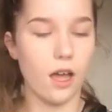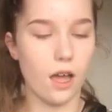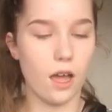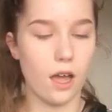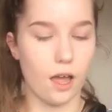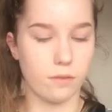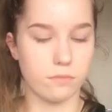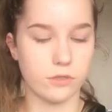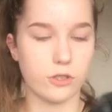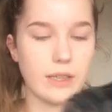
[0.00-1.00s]

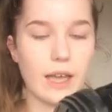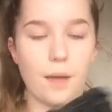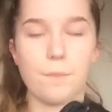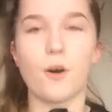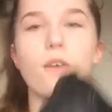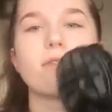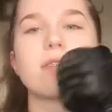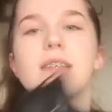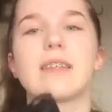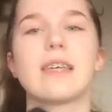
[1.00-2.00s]
um, so yeah, but
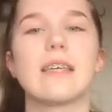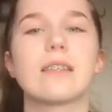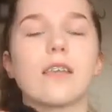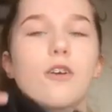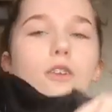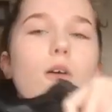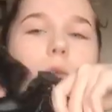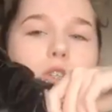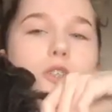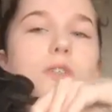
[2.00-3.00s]
obviously these are a lot more
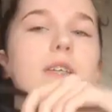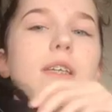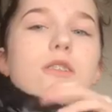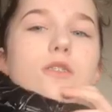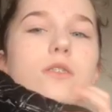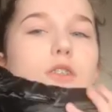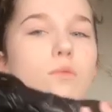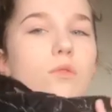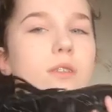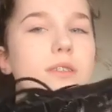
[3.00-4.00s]
chunkier so they don't
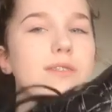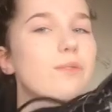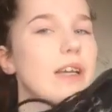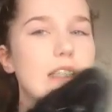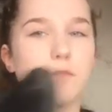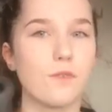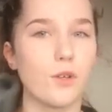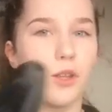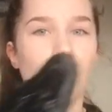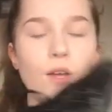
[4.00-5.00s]
look as
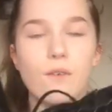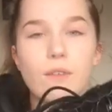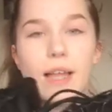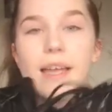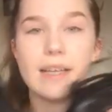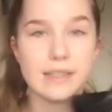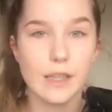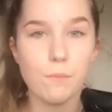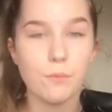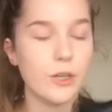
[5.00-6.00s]
graceful like
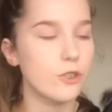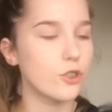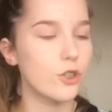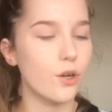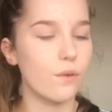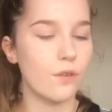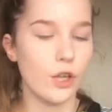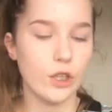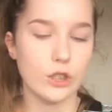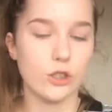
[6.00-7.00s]
contemporary and stuff.
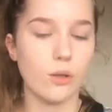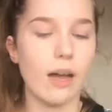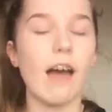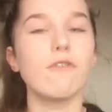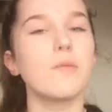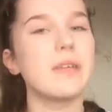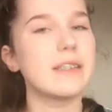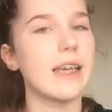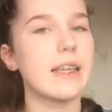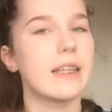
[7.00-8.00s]
So I haven't been
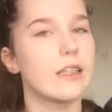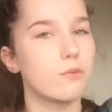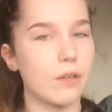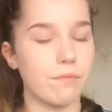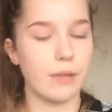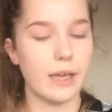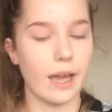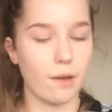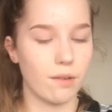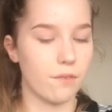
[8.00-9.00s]
taking these with
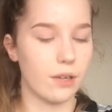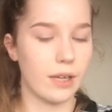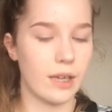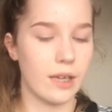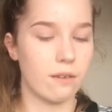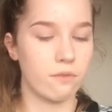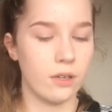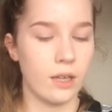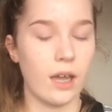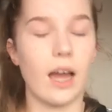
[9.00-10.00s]
however, if
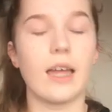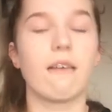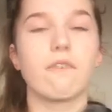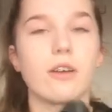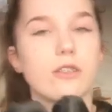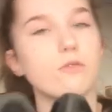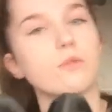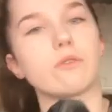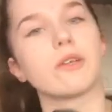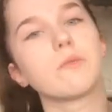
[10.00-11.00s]
I ever end up
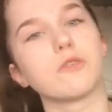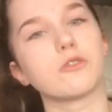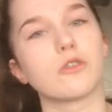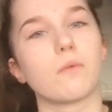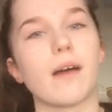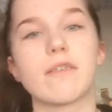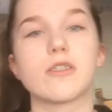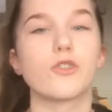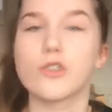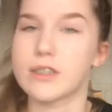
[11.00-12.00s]
doing a musical where it's
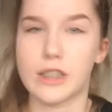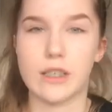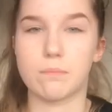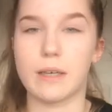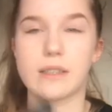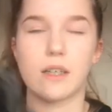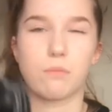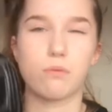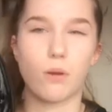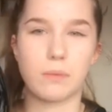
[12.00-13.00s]
just jazz based, I'd
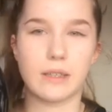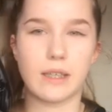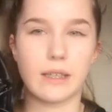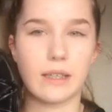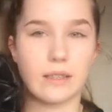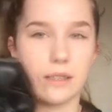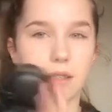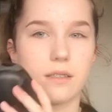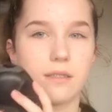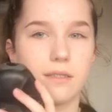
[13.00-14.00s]
probably take these
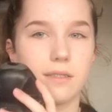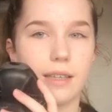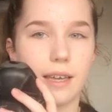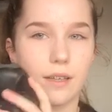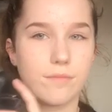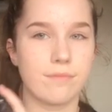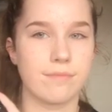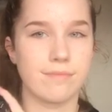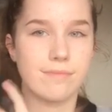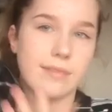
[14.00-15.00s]
because, yeah,
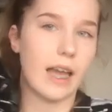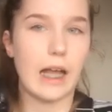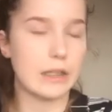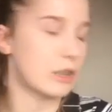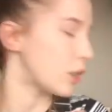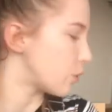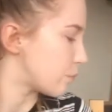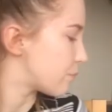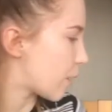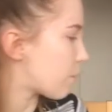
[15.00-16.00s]
I don't know,
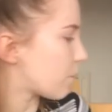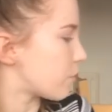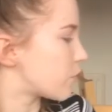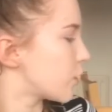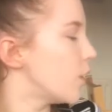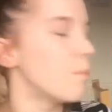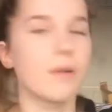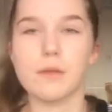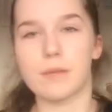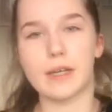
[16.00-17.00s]
I probably would. But
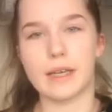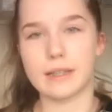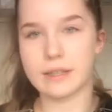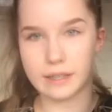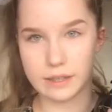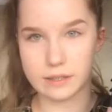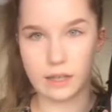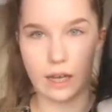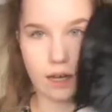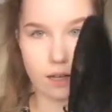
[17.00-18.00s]
the minute, these
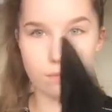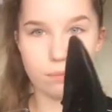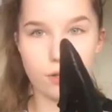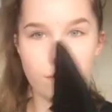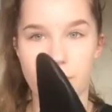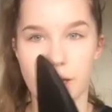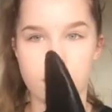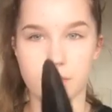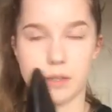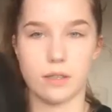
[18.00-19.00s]
are
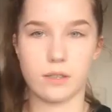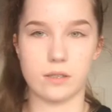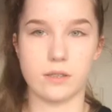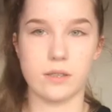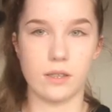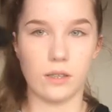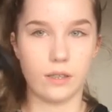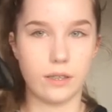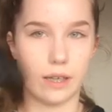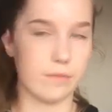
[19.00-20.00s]
perfect because,
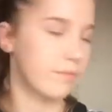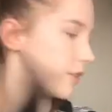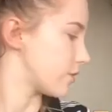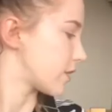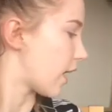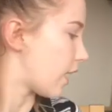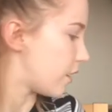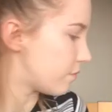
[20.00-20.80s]
yeah, they just are.